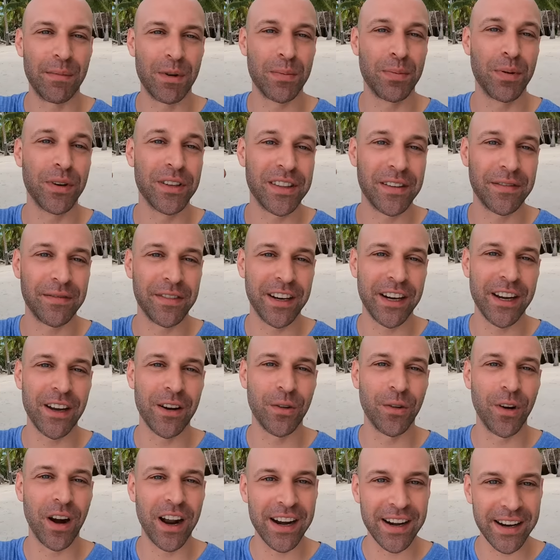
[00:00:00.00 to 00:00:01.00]
I'm gonna put the
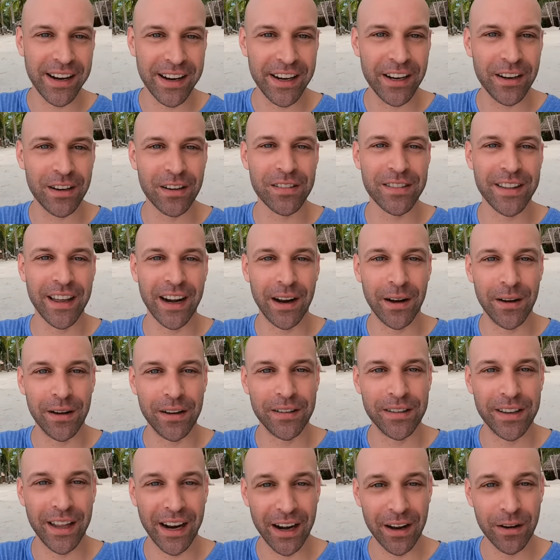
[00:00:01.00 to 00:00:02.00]
video right here that
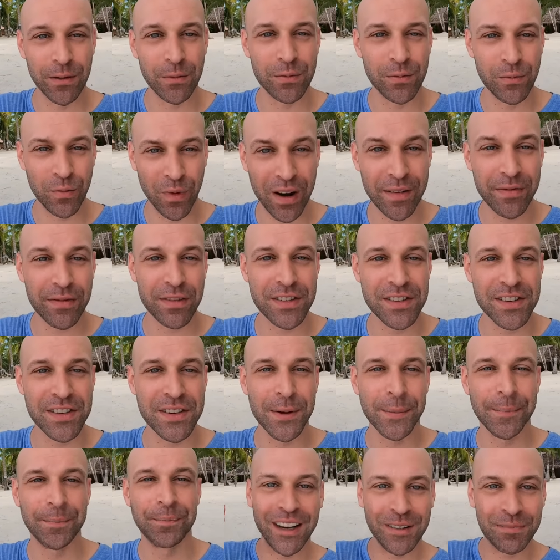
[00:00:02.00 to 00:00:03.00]
I
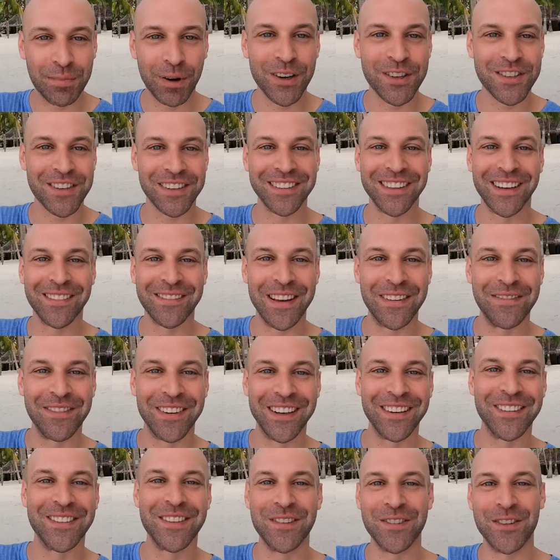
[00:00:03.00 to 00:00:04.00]
referenced. I personally love that
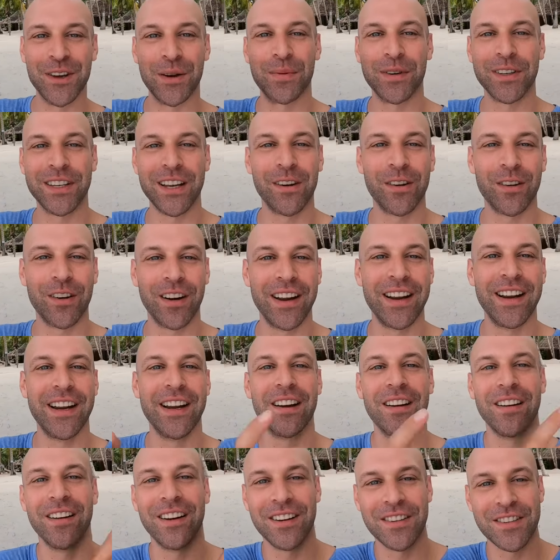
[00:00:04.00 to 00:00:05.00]
video too, so I'll put that one right
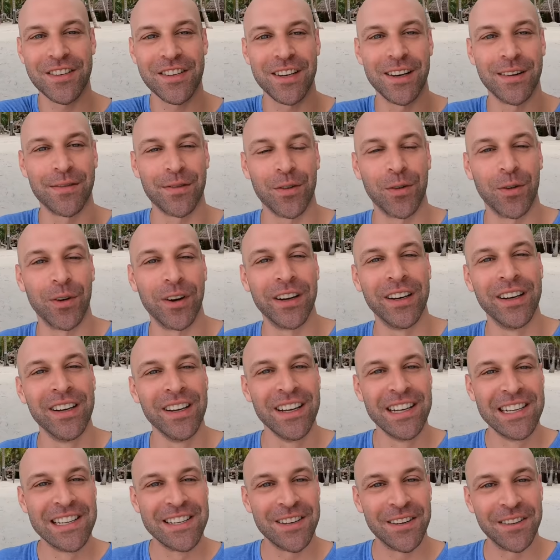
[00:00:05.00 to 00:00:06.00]
here, and here's a different one.
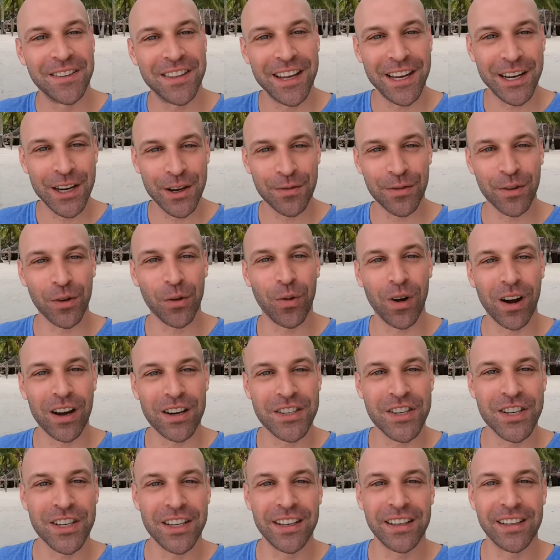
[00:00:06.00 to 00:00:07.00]
So thank you for
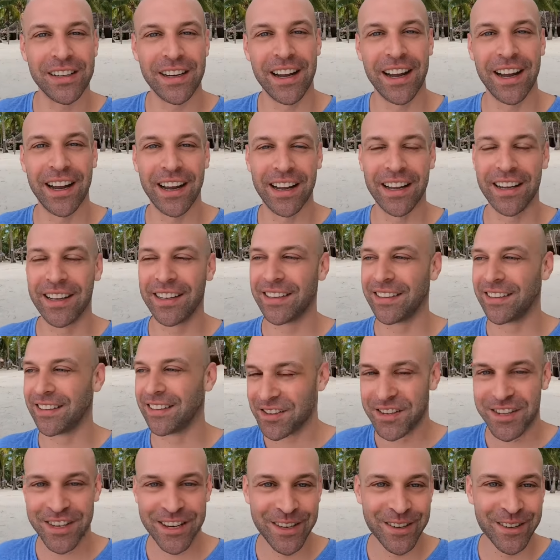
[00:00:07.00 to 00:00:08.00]
watching, and
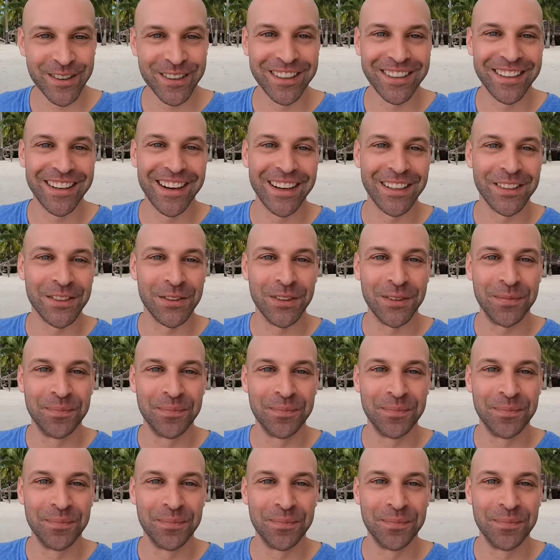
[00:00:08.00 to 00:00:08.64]
I'll see you in the next